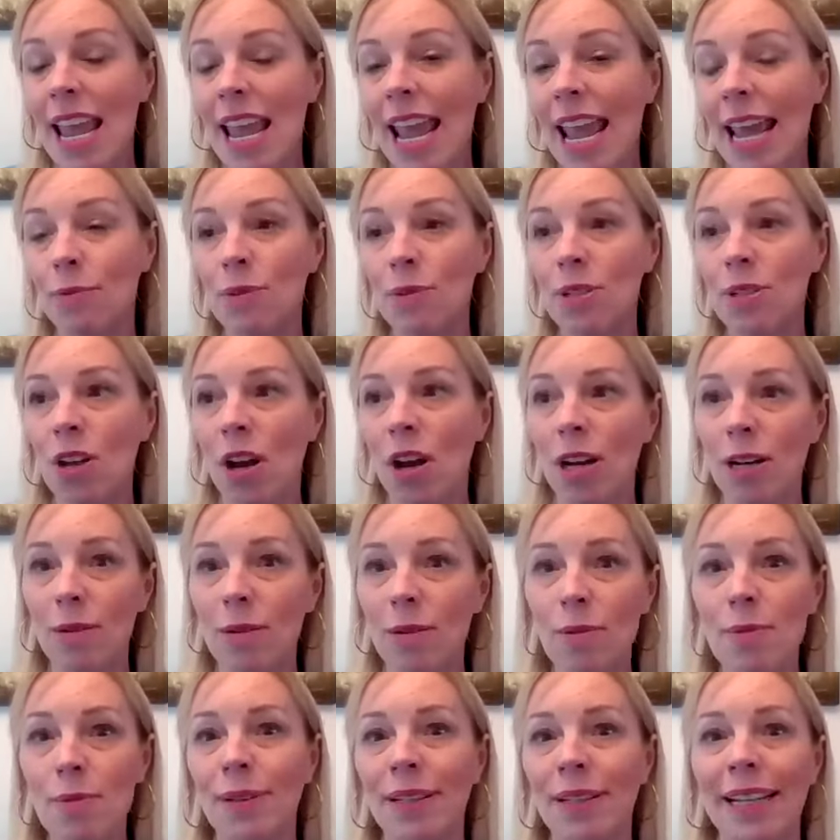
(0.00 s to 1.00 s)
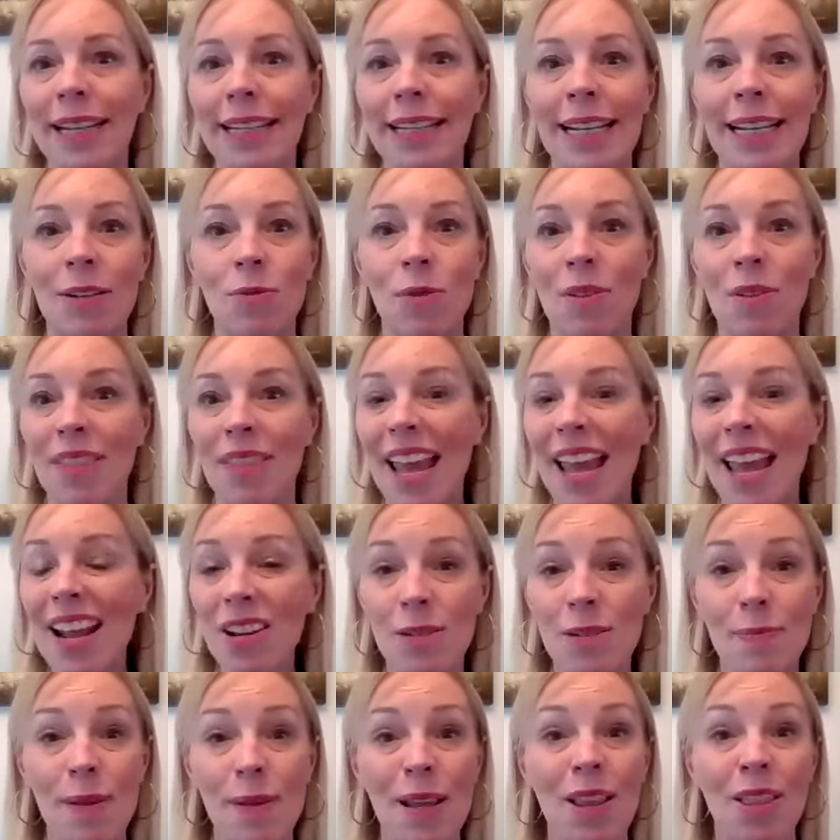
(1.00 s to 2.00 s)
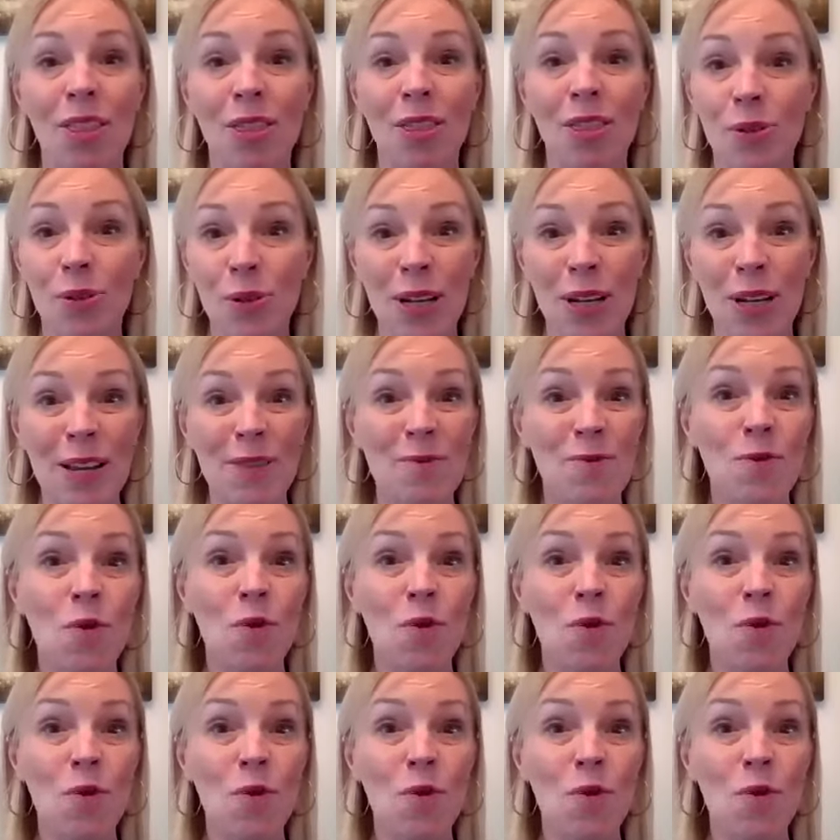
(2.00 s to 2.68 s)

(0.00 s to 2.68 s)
And retirement planning, well, that could be 30,